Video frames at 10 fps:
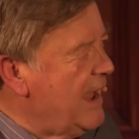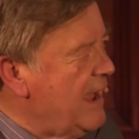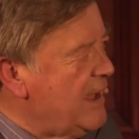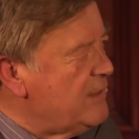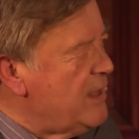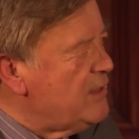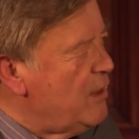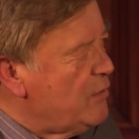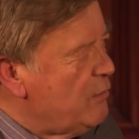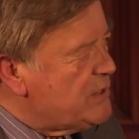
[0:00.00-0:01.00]

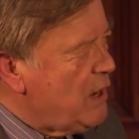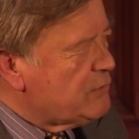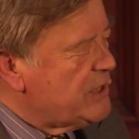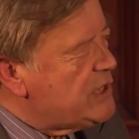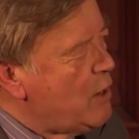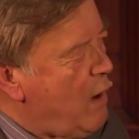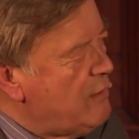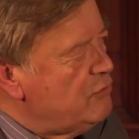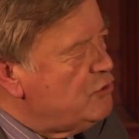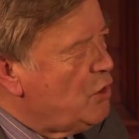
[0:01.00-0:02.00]
The result is they
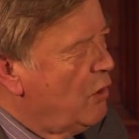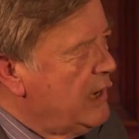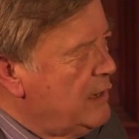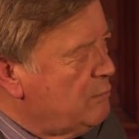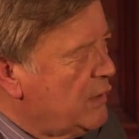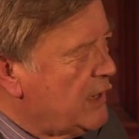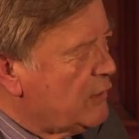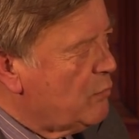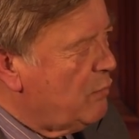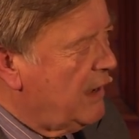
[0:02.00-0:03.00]
won't join
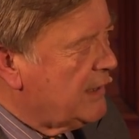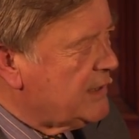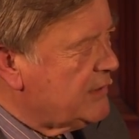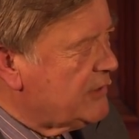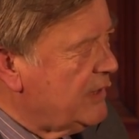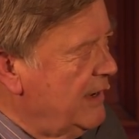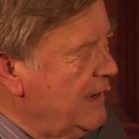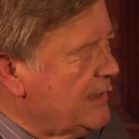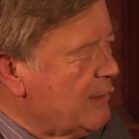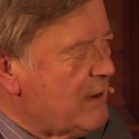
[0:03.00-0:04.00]
political parties.
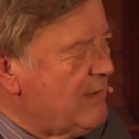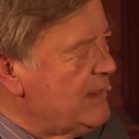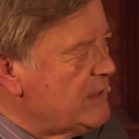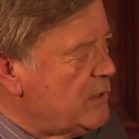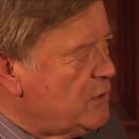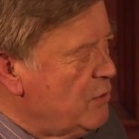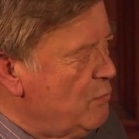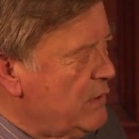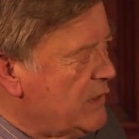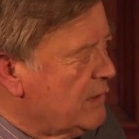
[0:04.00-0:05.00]
They won't have anything to do
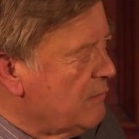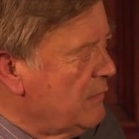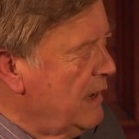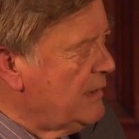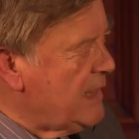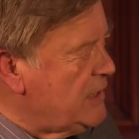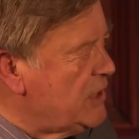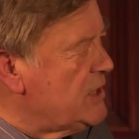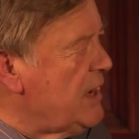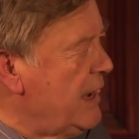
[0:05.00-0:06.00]
with them. They
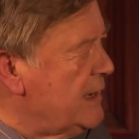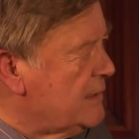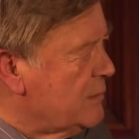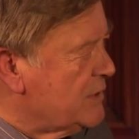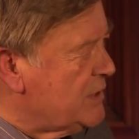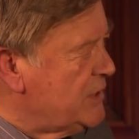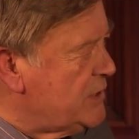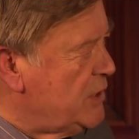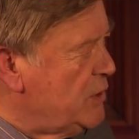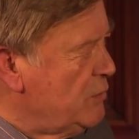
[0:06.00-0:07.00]
dislike them as institutions.